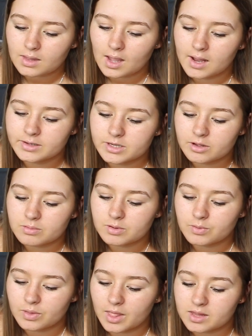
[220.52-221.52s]
and tells me
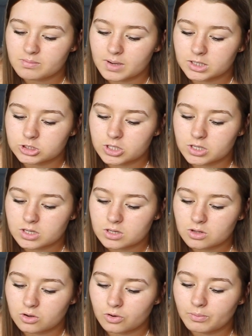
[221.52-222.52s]
when there's matches.
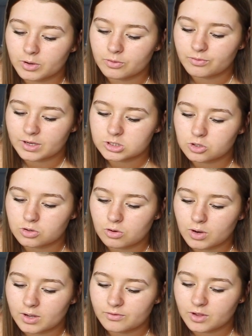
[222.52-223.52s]
Oh my god, I've actually got
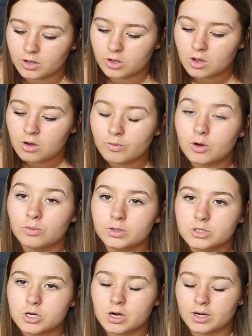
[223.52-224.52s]
quite a few. Got
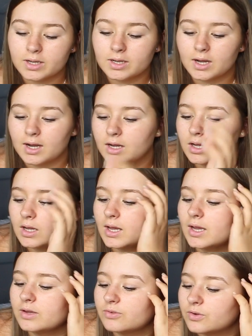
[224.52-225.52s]
one tonight at
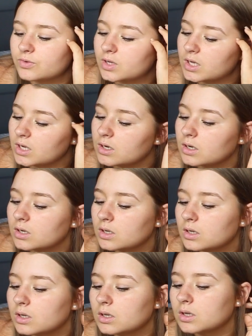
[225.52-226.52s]
8:15.
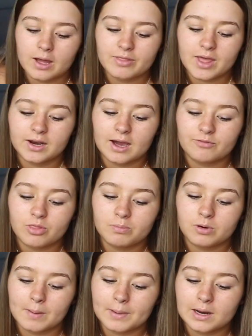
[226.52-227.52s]
And then I have the
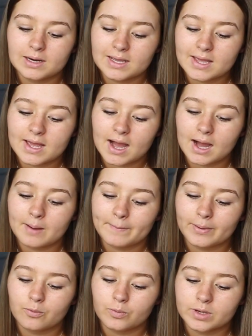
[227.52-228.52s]
Premier League
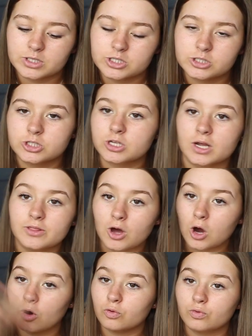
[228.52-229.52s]
app, which is just like the
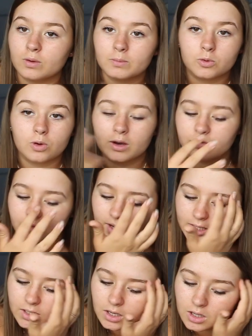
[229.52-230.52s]
whole football kind of
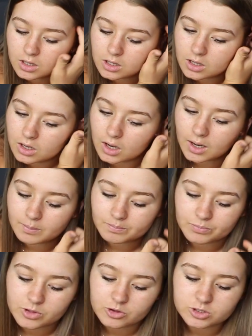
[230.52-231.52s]
thing.
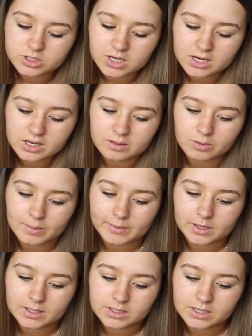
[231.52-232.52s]
So it just has like the
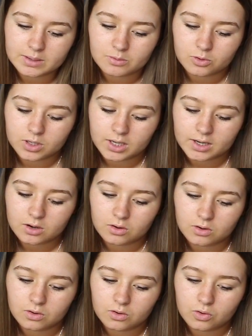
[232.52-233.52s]
Premier League table and like
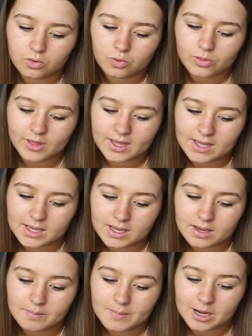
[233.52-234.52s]
all
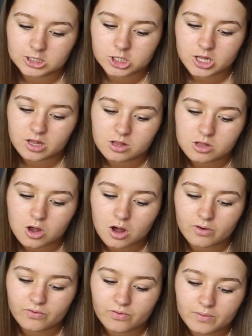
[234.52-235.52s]
the matches and stuff.